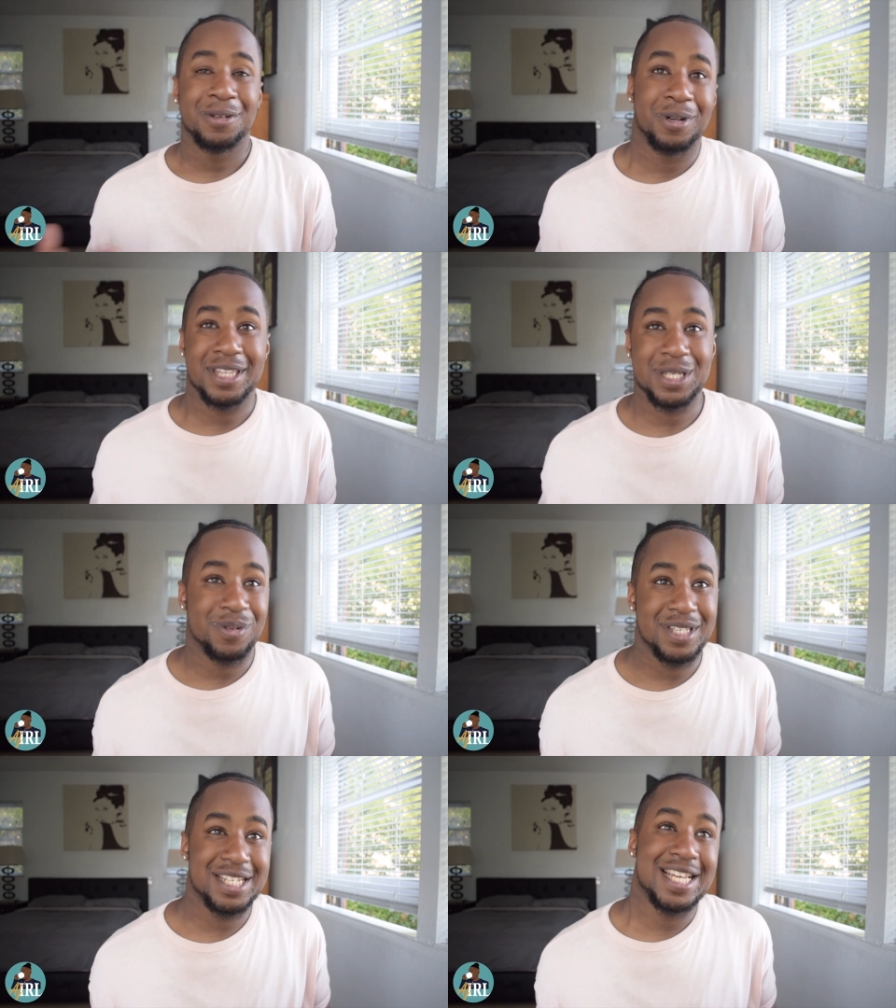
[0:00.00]
what this
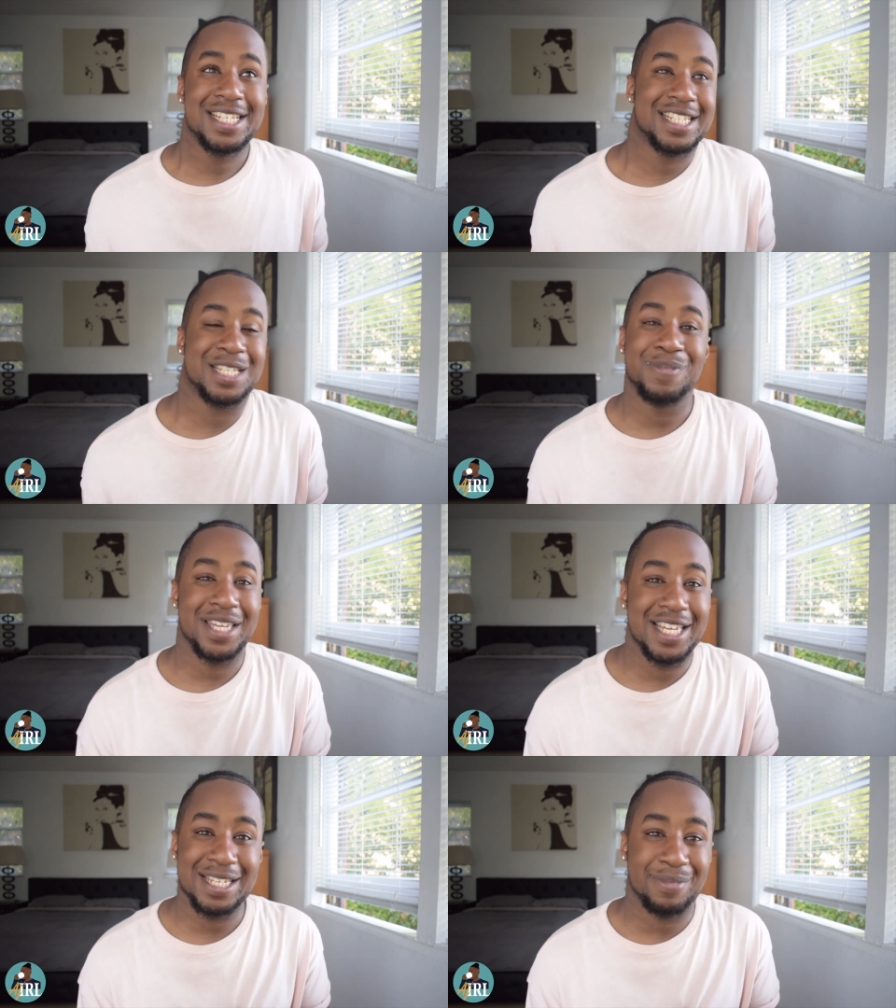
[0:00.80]
was. And he says just a
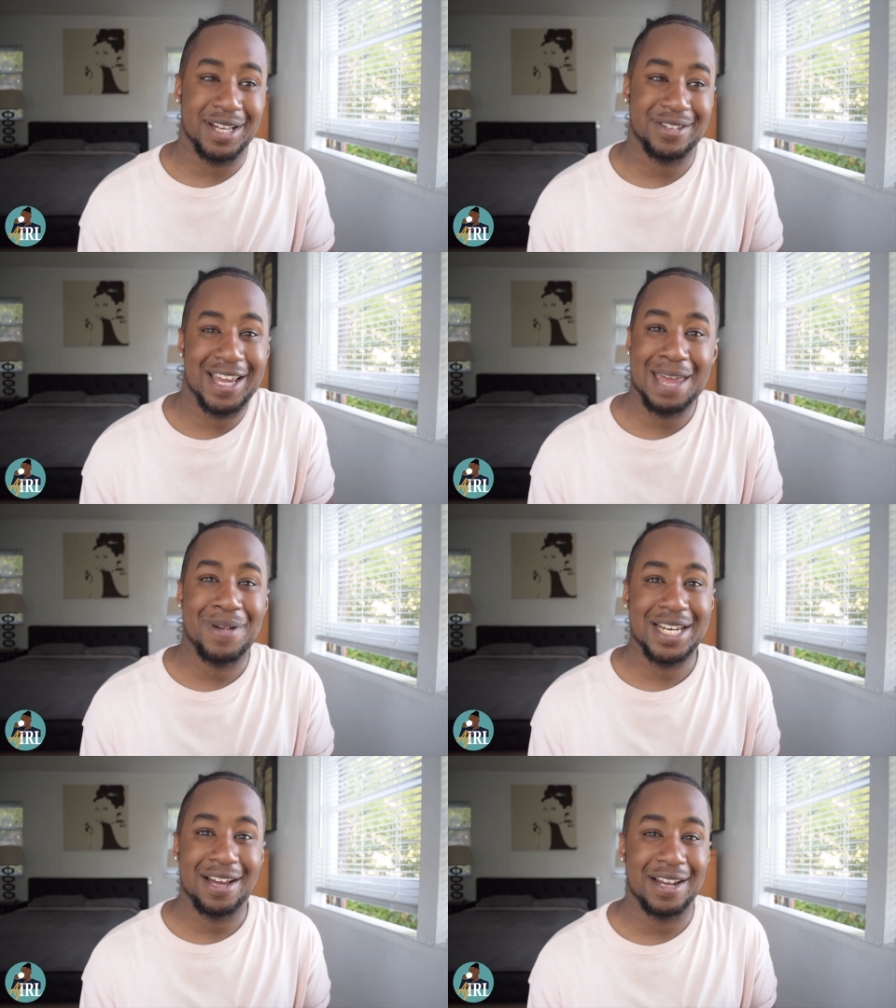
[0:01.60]
speakeasy bar. So I came
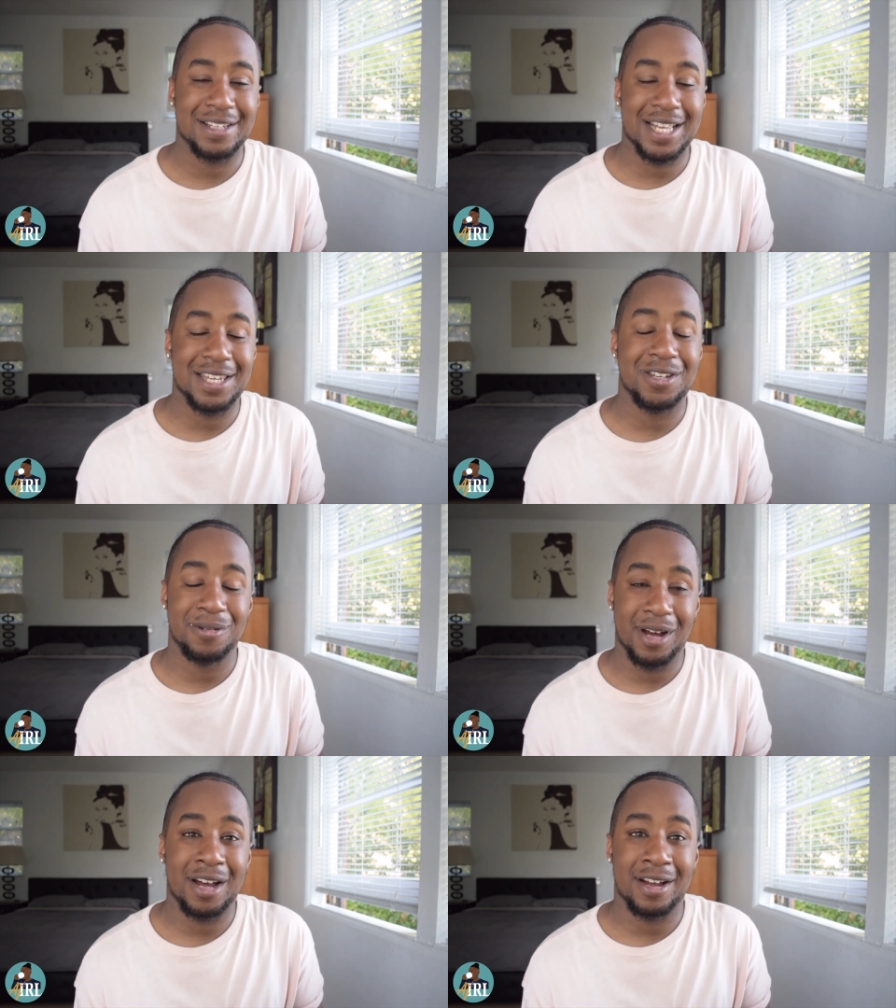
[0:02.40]
back down. I was like,
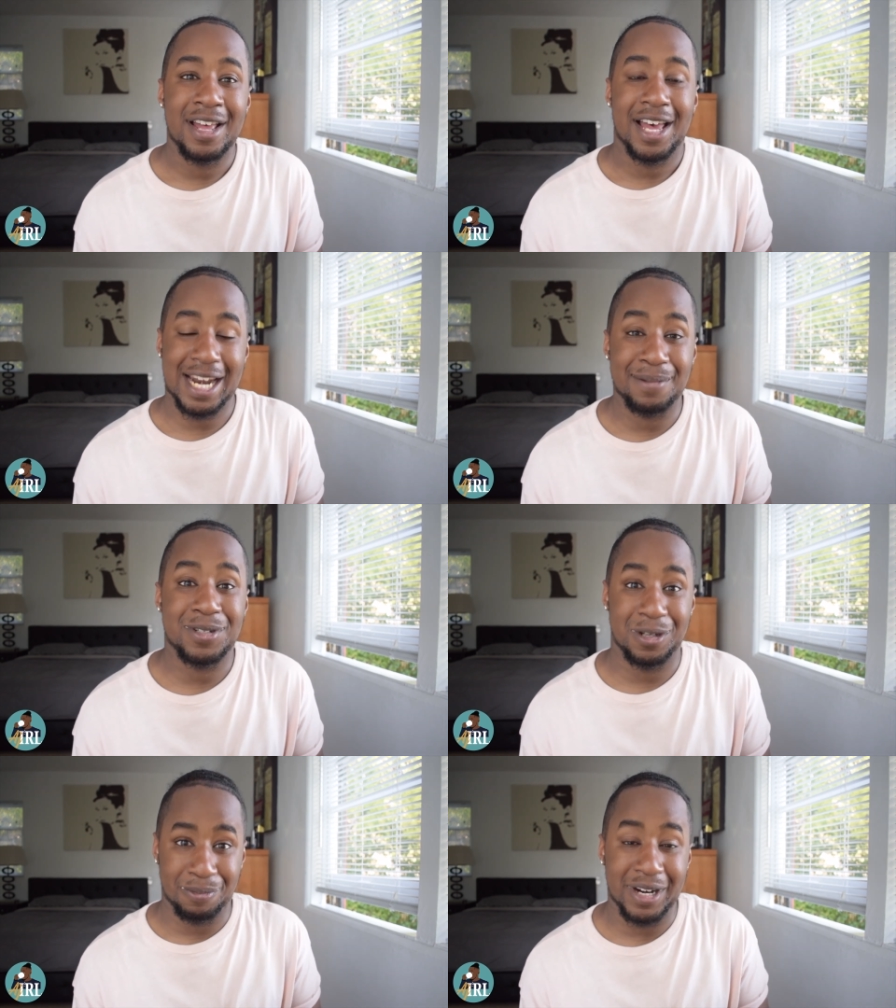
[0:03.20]
you are an
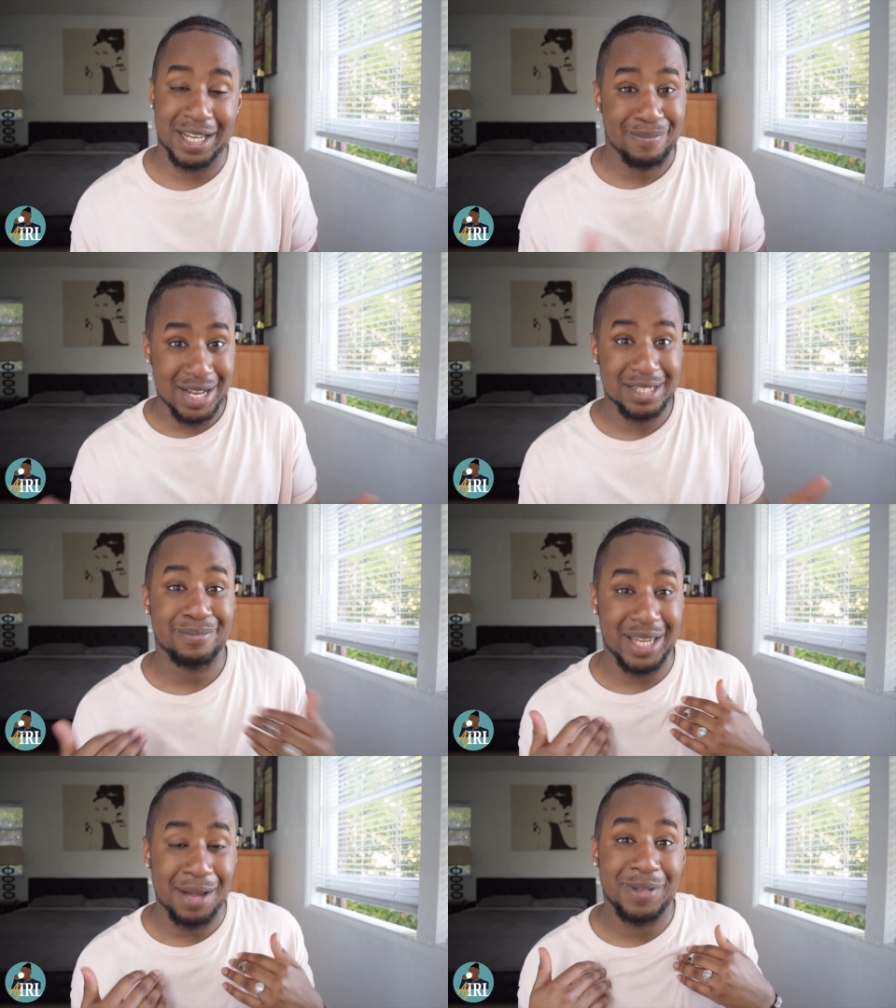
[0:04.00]
absolute prick.
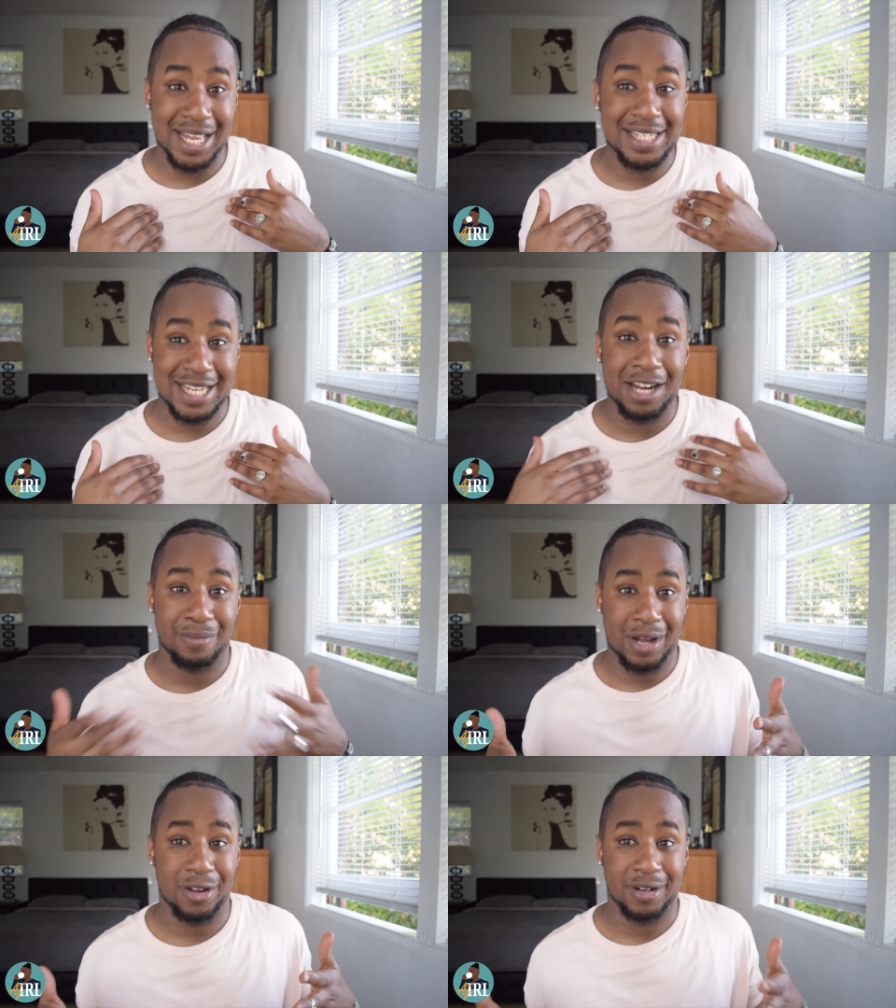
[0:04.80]
Imagine me, I'm getting scared
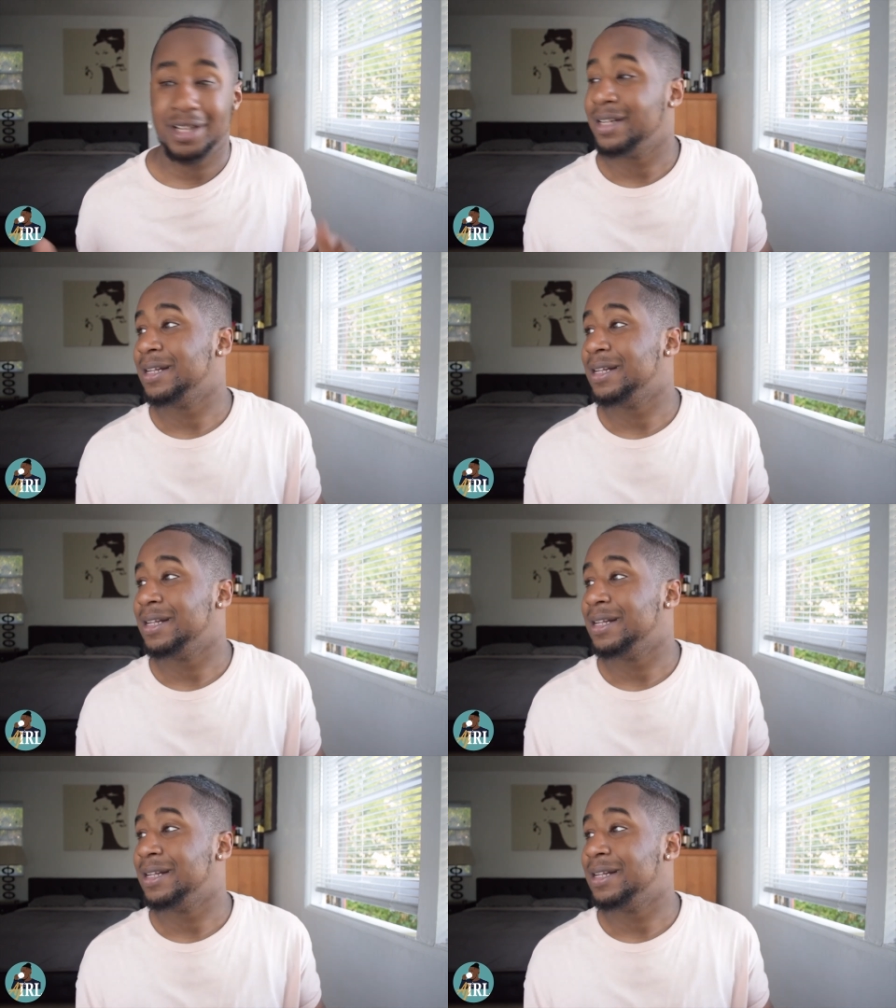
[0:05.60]
on my own.